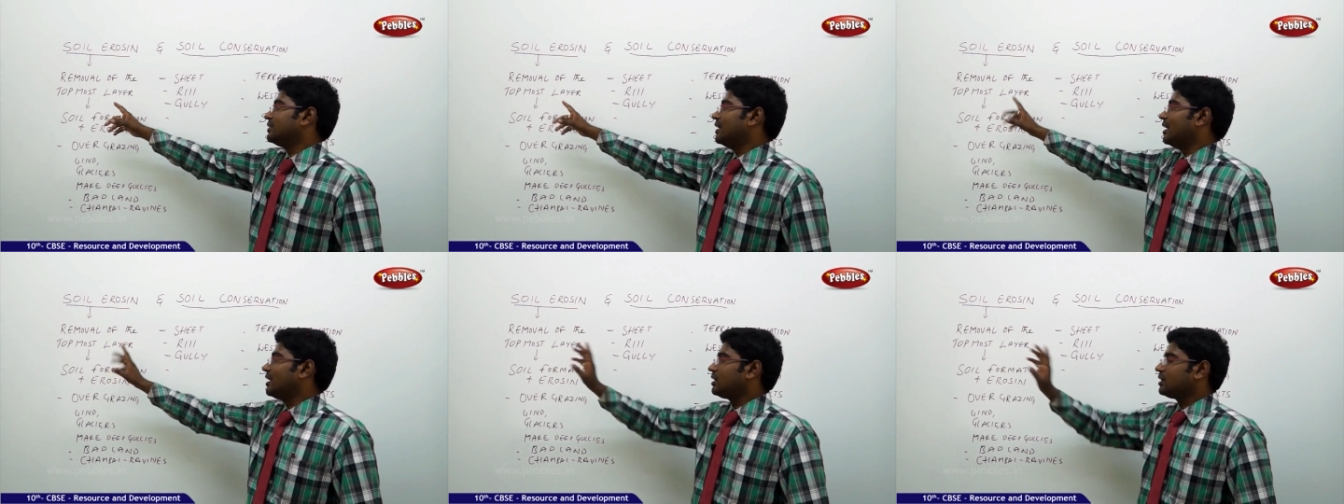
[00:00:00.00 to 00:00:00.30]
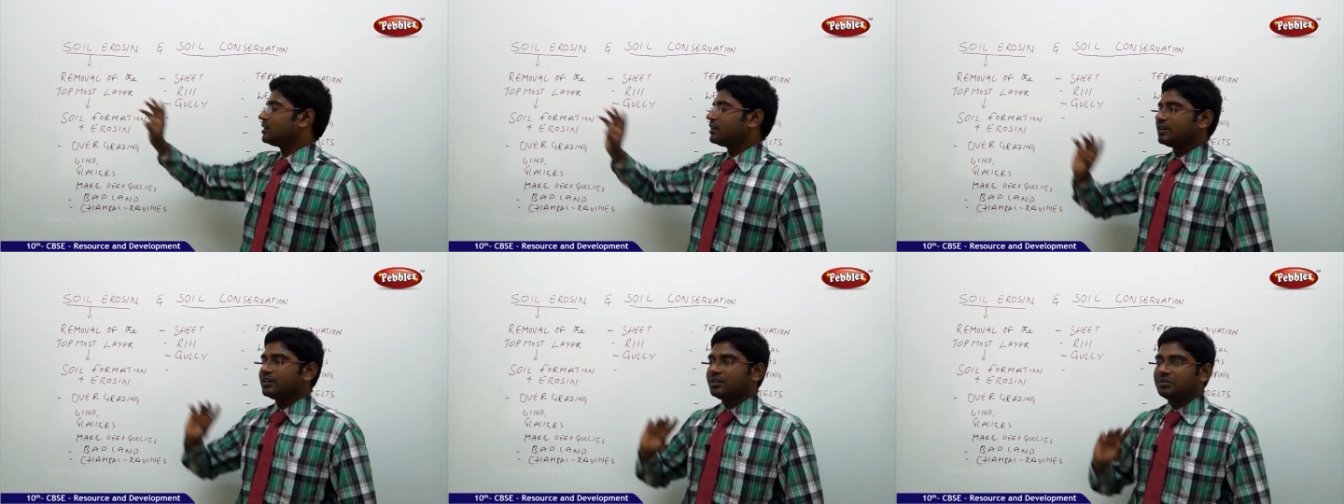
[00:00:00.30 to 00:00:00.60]
that
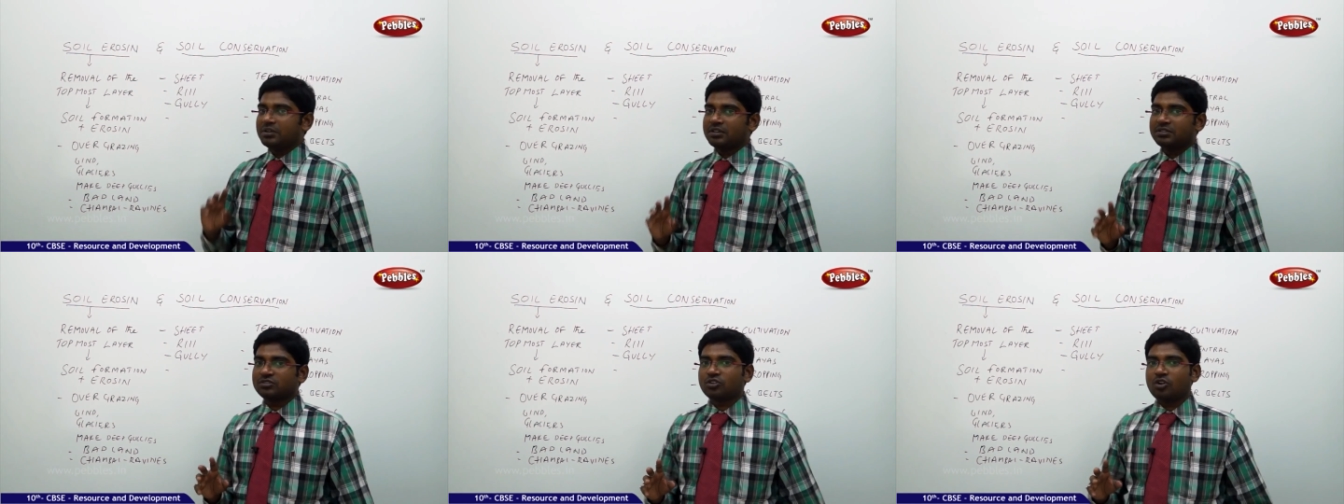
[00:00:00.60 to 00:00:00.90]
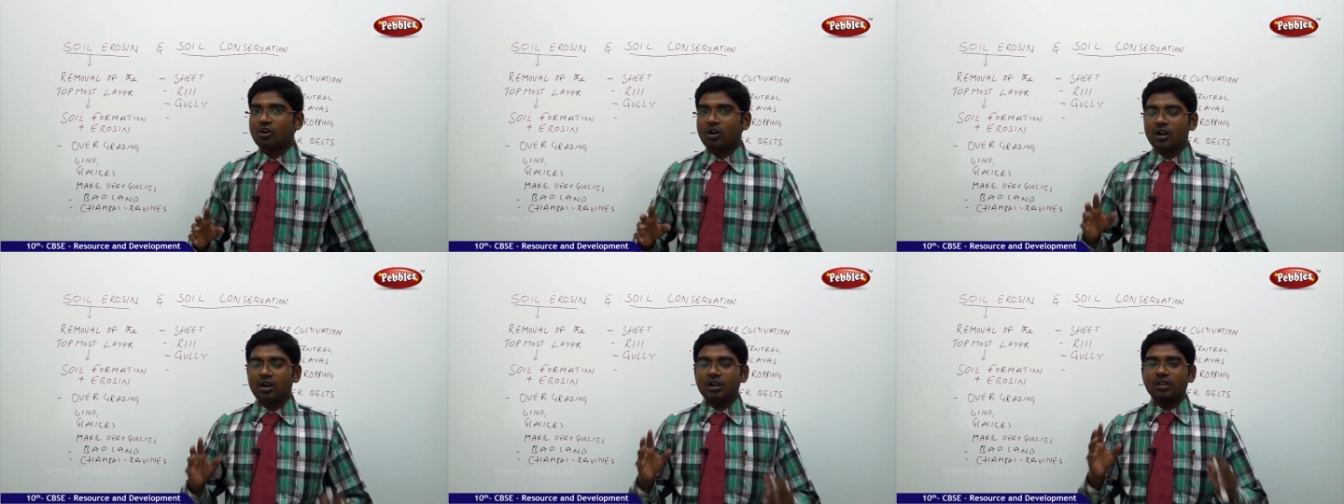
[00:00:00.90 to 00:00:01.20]
is
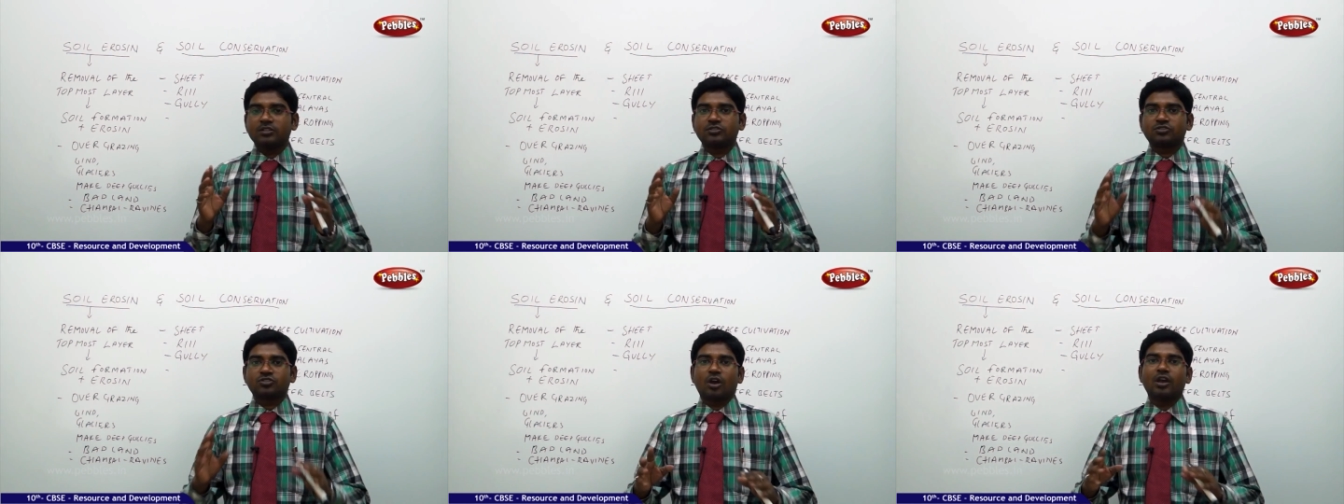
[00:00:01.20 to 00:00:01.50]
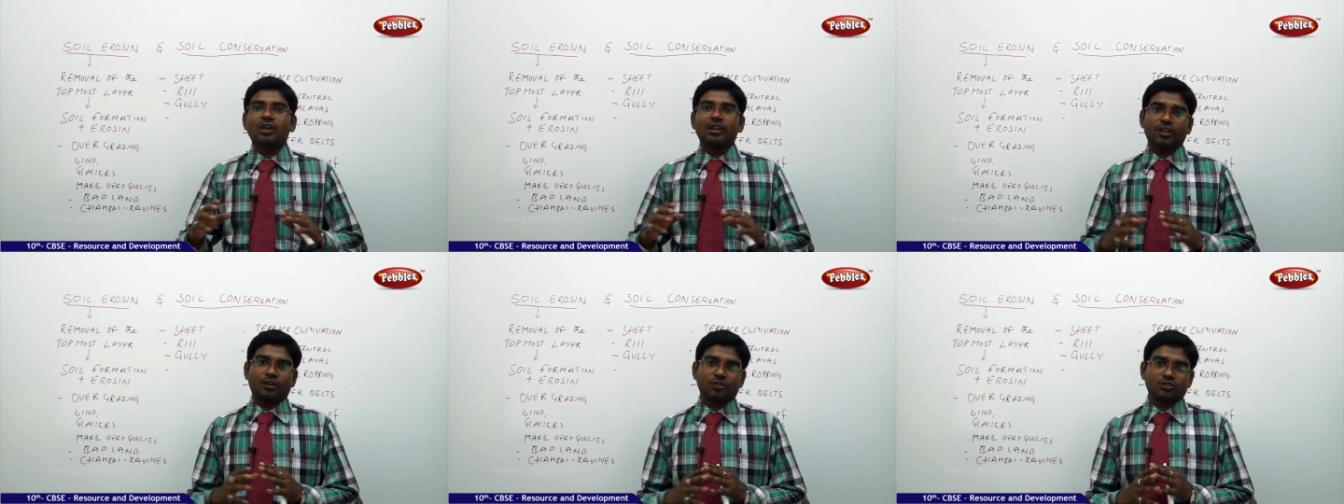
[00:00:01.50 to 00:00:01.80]
called
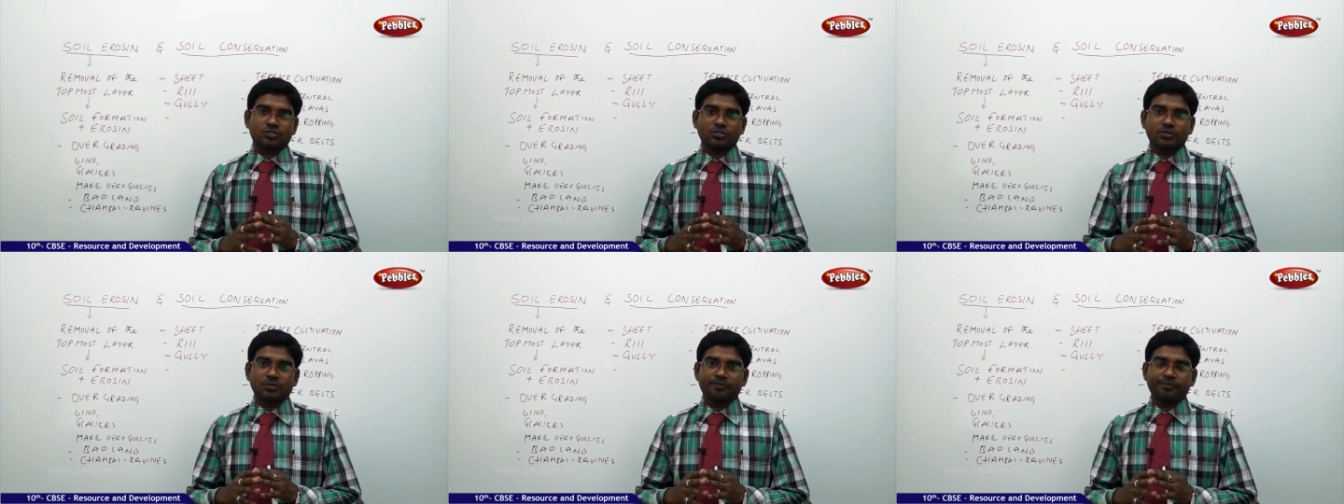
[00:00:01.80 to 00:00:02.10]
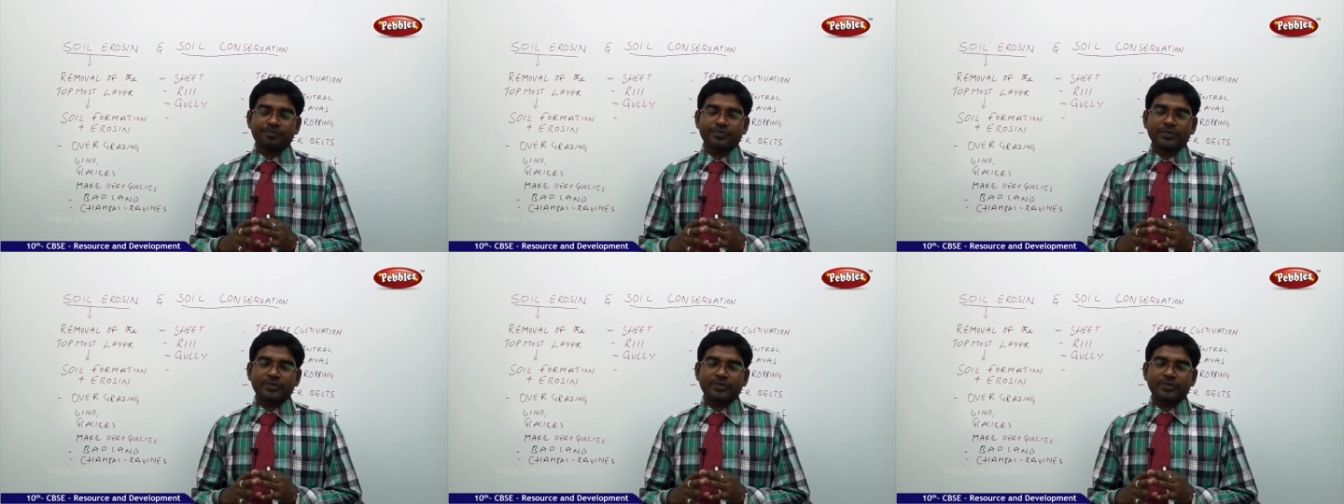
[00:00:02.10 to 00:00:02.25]
soil erosion.